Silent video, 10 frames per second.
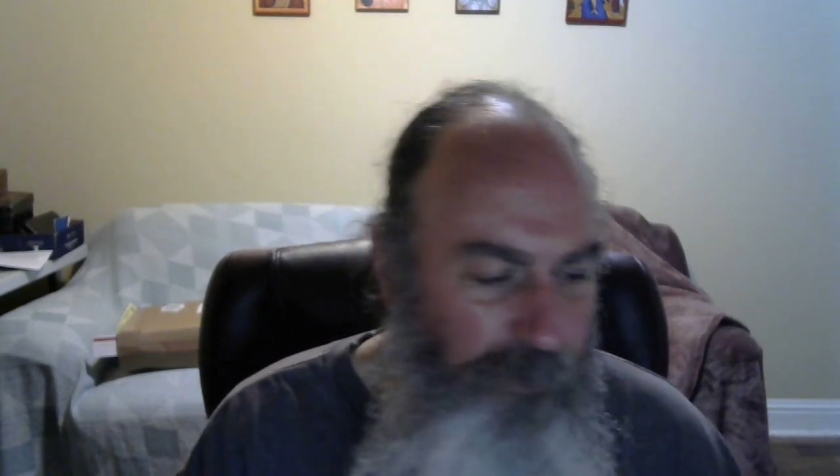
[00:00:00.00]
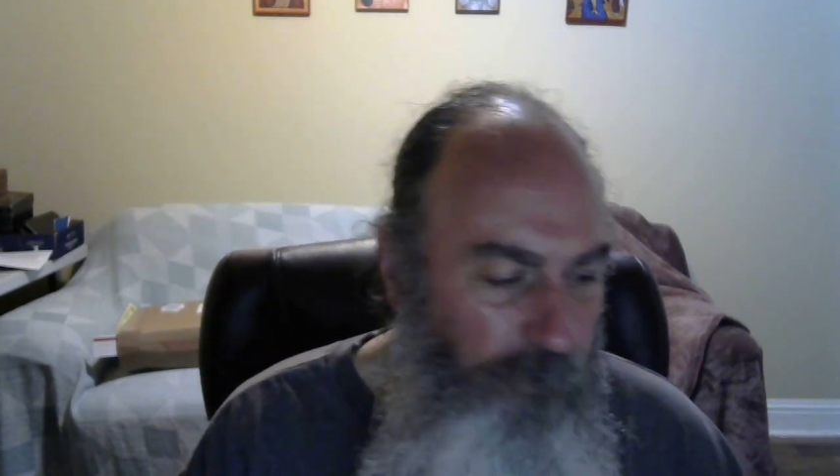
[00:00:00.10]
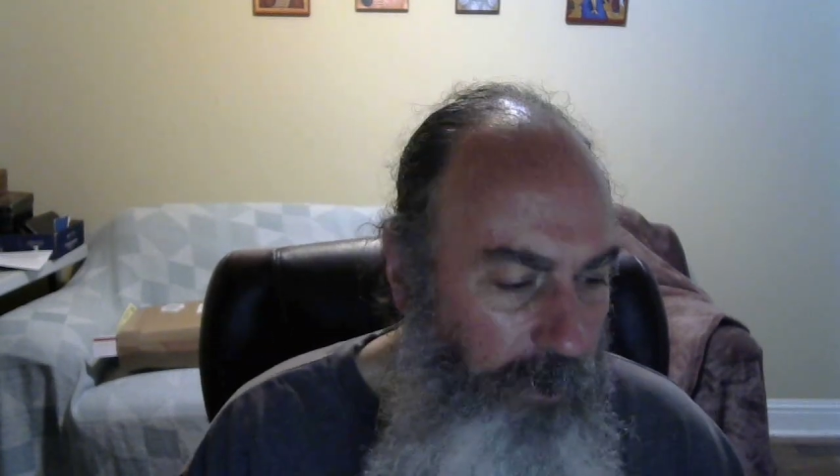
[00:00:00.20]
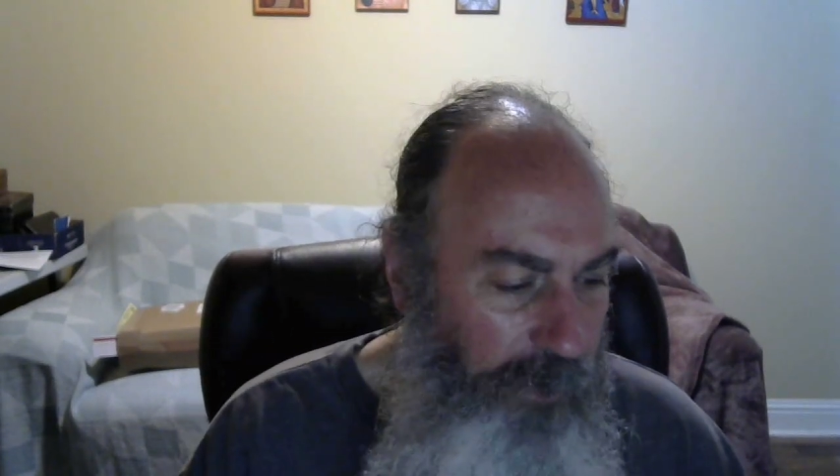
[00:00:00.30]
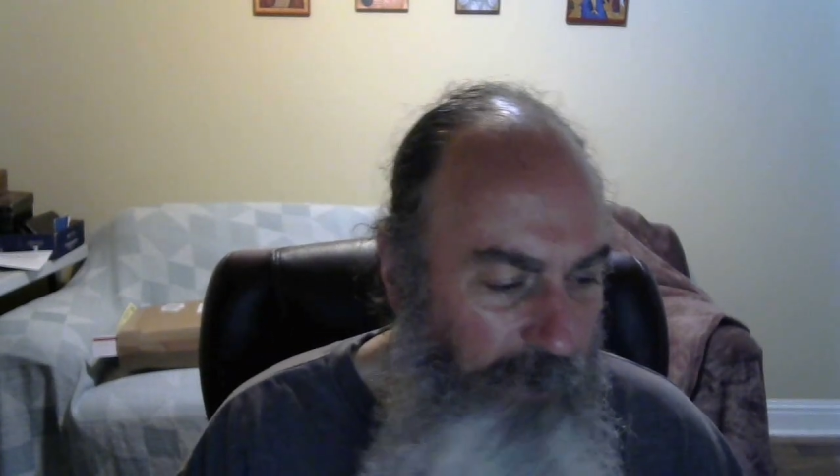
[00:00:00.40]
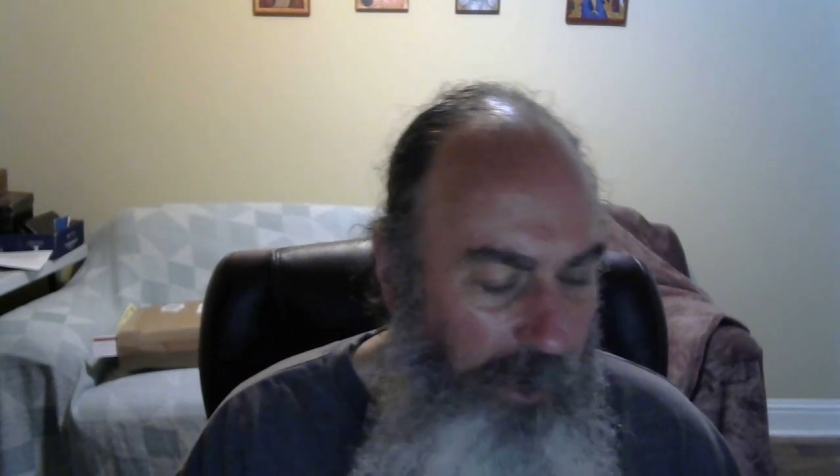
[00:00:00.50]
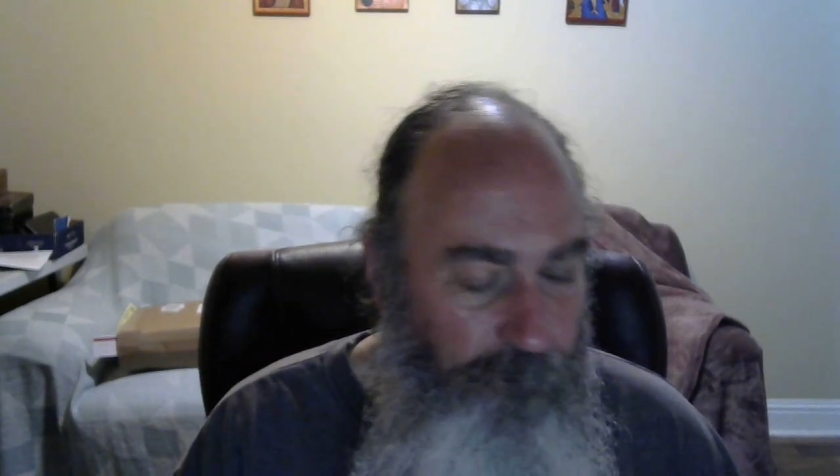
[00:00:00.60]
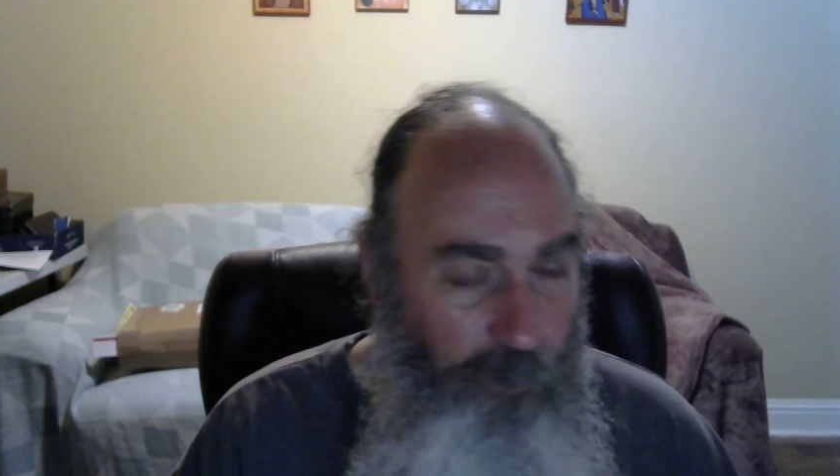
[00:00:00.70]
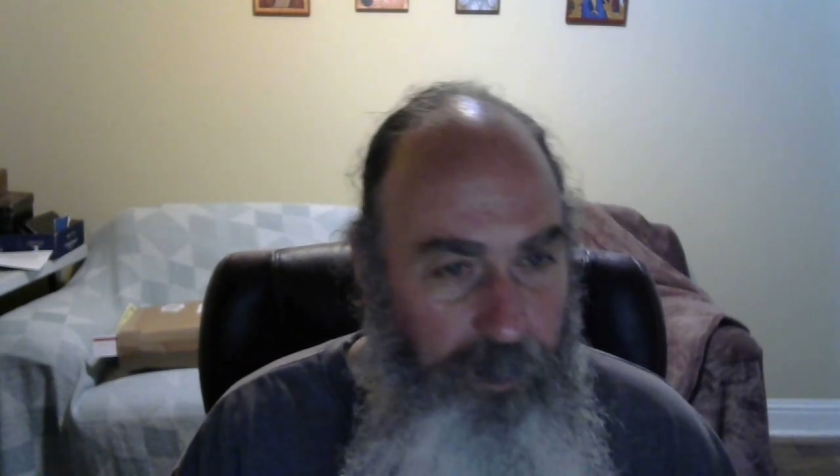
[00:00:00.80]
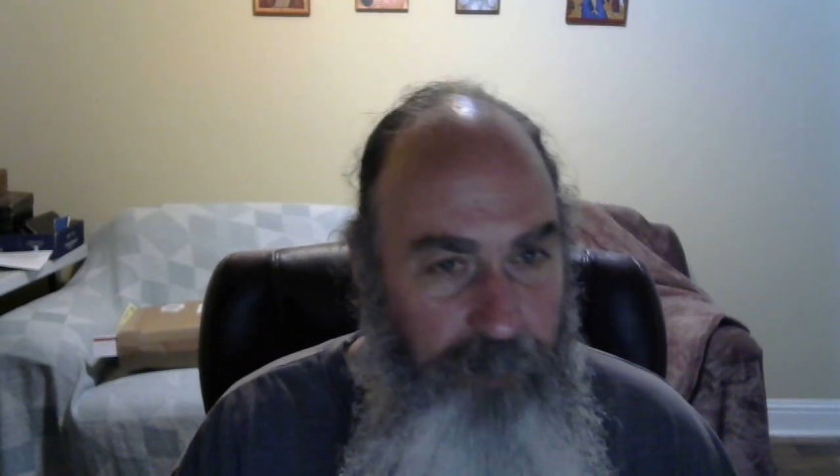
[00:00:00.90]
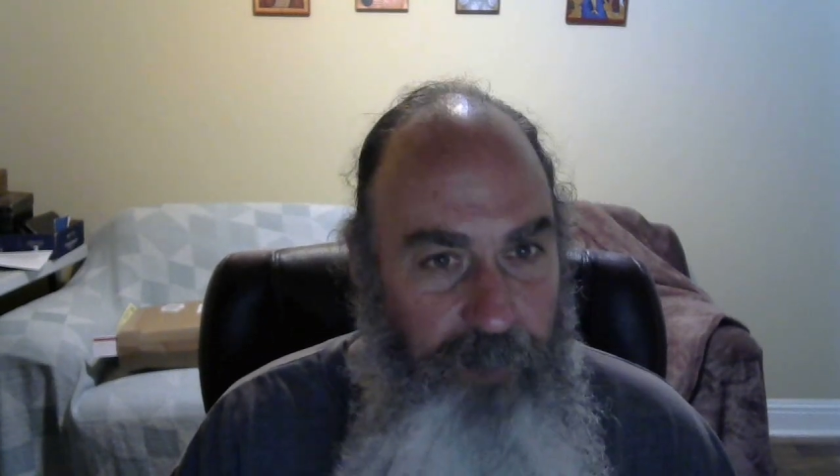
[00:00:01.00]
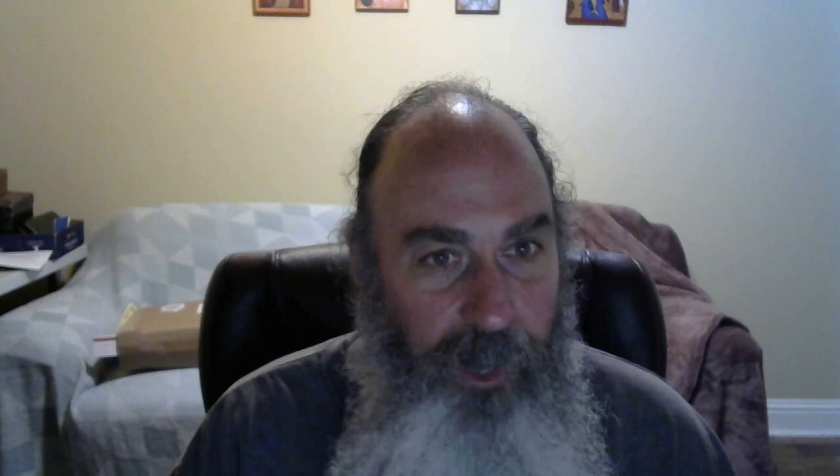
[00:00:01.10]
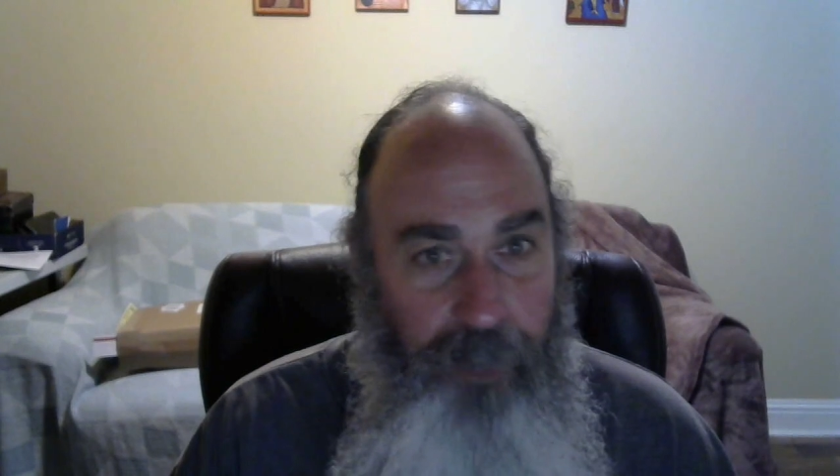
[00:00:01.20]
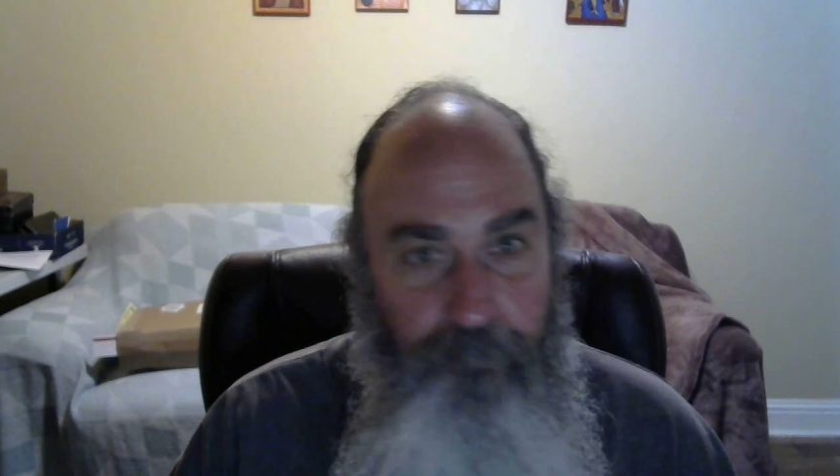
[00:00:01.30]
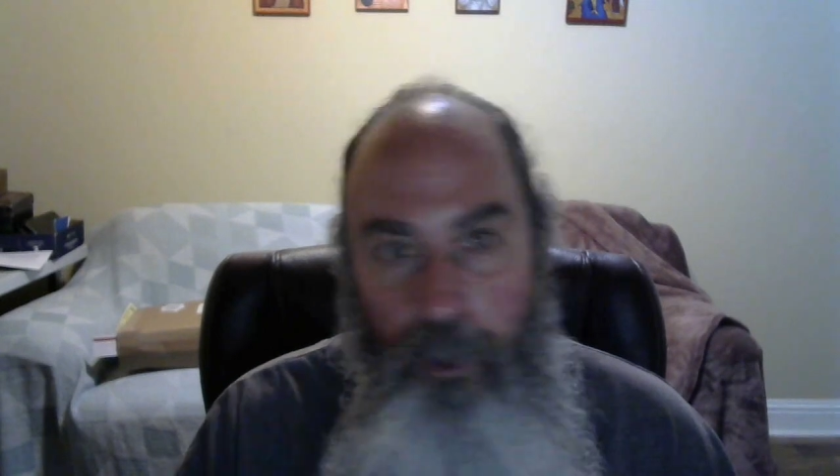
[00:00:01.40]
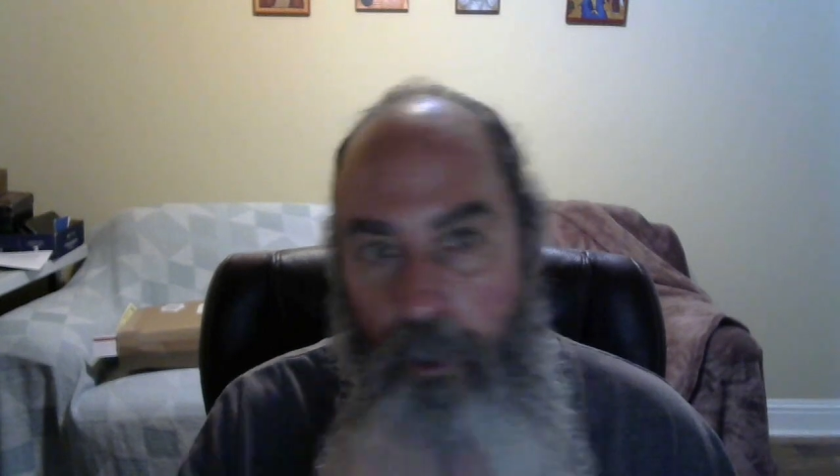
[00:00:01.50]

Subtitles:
4545